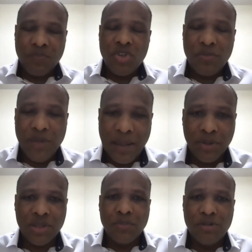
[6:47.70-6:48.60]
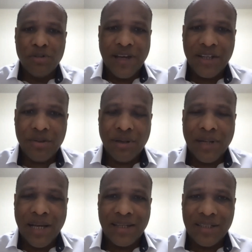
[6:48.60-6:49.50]
to be able to move value. I'm
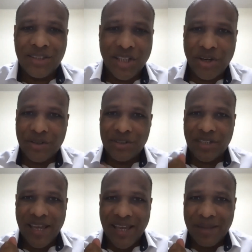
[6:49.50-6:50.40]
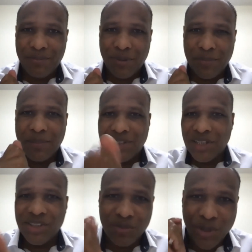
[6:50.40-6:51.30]
not going to sit here and say, hey, let me sell
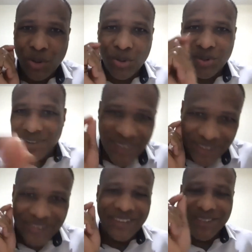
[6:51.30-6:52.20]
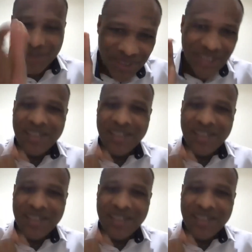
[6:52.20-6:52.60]
you some gold. Here's some.